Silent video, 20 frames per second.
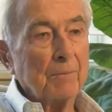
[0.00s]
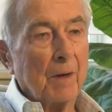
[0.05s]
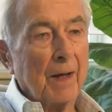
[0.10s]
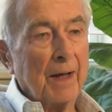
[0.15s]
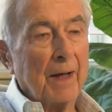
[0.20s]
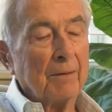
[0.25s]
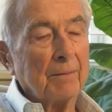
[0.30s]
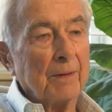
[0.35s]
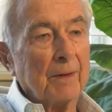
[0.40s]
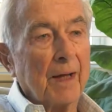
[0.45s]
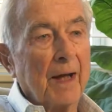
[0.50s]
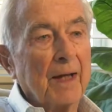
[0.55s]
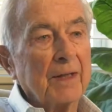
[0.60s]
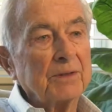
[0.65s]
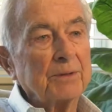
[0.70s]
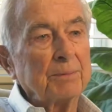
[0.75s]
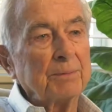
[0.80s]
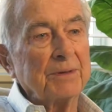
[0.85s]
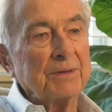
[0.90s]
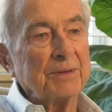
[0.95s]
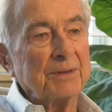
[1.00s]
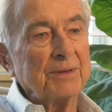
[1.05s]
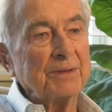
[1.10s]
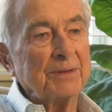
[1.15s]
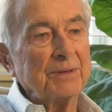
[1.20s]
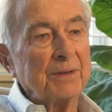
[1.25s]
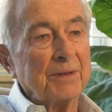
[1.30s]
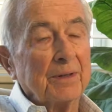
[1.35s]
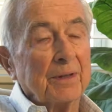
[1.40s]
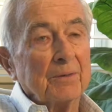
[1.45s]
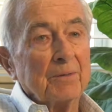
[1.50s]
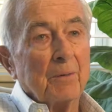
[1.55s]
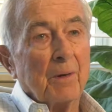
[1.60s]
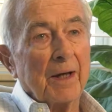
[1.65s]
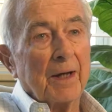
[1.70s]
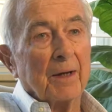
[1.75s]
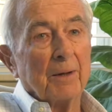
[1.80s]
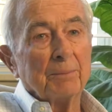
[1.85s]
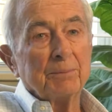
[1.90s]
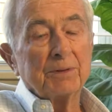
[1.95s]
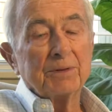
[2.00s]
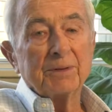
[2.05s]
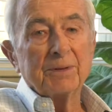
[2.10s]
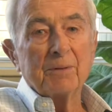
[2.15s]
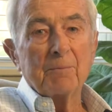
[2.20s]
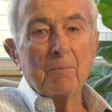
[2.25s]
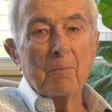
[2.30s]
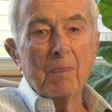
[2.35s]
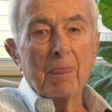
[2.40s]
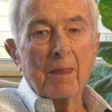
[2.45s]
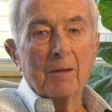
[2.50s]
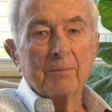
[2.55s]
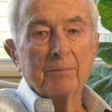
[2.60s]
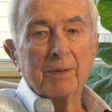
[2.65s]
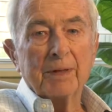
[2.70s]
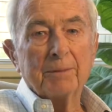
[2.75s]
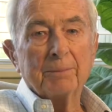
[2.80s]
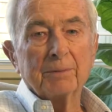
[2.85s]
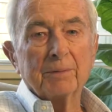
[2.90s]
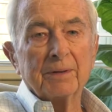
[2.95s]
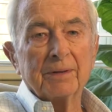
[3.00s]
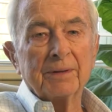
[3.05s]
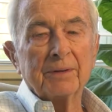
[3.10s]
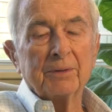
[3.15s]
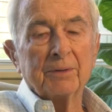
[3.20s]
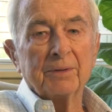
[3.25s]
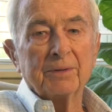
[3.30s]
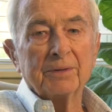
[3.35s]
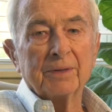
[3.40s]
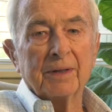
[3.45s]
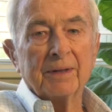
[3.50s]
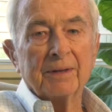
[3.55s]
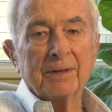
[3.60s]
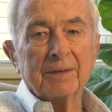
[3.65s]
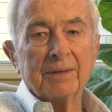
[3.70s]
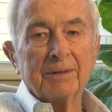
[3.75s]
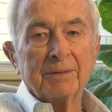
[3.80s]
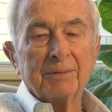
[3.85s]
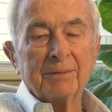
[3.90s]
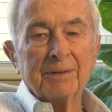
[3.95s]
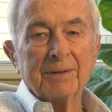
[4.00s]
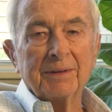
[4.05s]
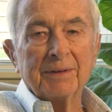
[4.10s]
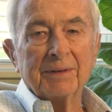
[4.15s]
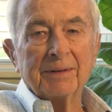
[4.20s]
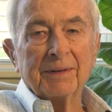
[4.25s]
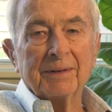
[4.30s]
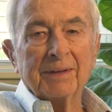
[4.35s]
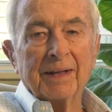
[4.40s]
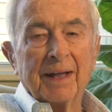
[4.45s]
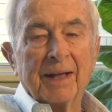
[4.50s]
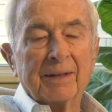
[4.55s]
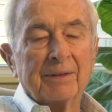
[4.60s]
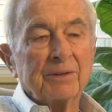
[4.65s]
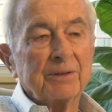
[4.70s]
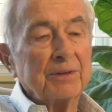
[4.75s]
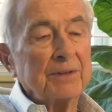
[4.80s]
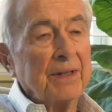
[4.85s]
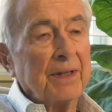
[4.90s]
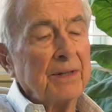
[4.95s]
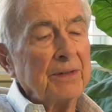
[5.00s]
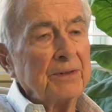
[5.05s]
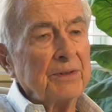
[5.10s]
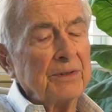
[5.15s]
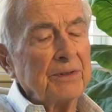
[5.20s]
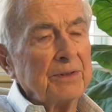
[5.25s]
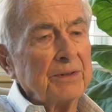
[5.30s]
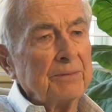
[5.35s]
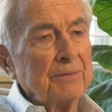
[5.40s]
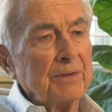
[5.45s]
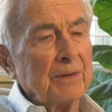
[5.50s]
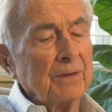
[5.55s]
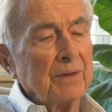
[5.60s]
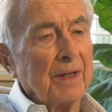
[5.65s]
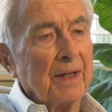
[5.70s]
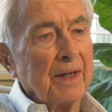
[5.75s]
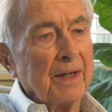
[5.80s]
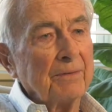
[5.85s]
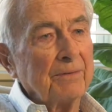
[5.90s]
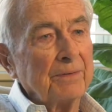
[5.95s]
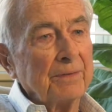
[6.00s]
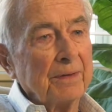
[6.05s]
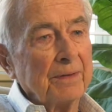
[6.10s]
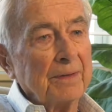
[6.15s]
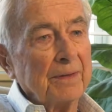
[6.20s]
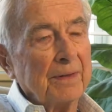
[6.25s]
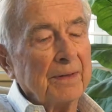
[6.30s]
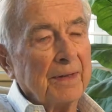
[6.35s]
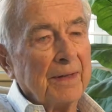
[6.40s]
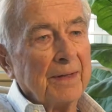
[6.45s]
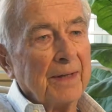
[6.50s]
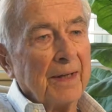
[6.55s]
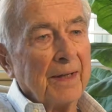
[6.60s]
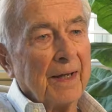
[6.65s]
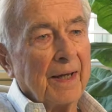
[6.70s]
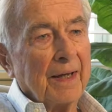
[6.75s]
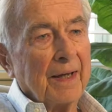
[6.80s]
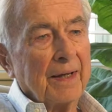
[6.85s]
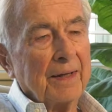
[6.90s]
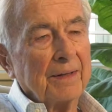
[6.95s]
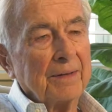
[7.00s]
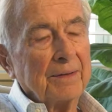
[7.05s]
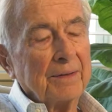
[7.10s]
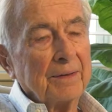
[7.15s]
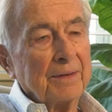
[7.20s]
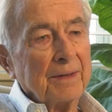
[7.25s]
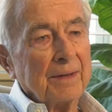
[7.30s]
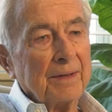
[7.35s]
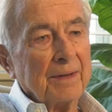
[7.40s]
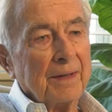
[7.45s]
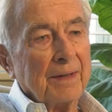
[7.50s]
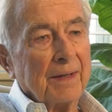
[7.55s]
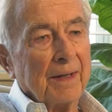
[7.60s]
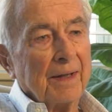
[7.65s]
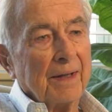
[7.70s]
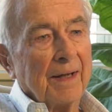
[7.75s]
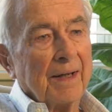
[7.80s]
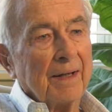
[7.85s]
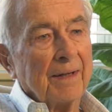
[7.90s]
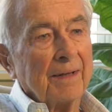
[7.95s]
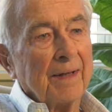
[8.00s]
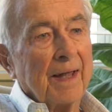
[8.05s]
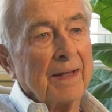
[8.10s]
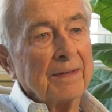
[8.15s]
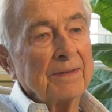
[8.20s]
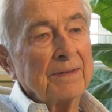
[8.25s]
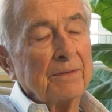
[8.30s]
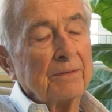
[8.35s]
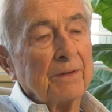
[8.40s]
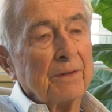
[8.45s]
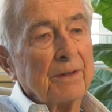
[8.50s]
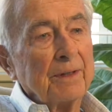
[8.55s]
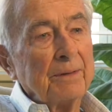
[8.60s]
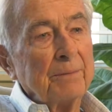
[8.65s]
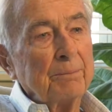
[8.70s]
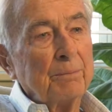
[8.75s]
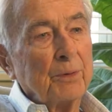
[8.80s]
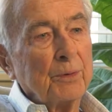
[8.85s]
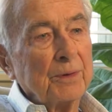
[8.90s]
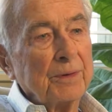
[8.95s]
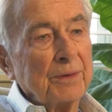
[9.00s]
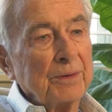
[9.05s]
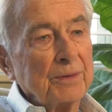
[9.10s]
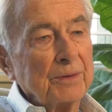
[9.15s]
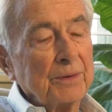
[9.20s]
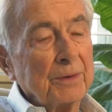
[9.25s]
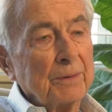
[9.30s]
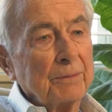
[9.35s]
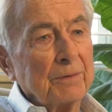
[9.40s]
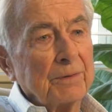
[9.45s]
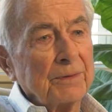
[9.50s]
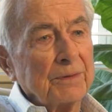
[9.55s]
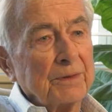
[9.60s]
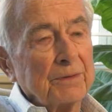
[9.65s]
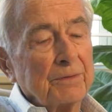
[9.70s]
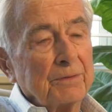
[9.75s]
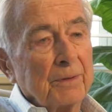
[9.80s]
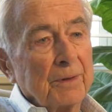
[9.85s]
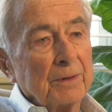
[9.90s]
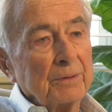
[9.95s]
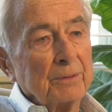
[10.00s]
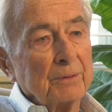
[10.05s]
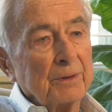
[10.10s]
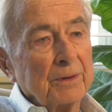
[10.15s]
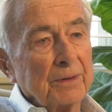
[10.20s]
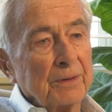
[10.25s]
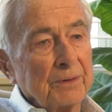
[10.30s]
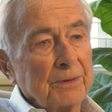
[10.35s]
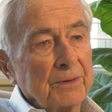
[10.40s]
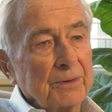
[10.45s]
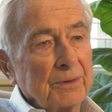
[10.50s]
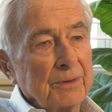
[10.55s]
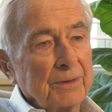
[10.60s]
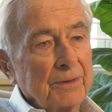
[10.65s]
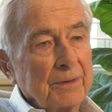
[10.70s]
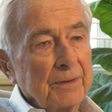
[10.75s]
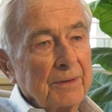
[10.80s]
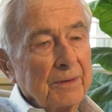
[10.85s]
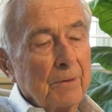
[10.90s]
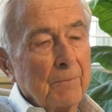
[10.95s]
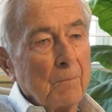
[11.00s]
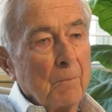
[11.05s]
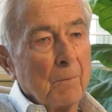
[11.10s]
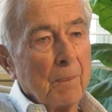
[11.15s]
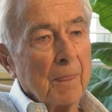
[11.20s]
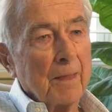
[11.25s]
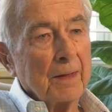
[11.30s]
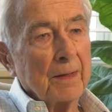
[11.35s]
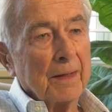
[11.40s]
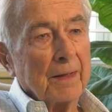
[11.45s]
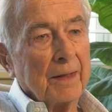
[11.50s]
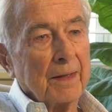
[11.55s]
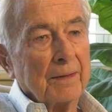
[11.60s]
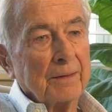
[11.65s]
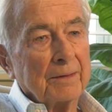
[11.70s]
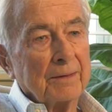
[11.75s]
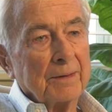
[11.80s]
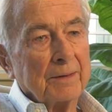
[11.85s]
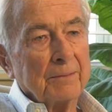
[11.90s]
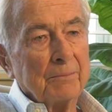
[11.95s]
Hospice is, helps people in the latter stages of their life, and that's a very important service as far as we're concerned. And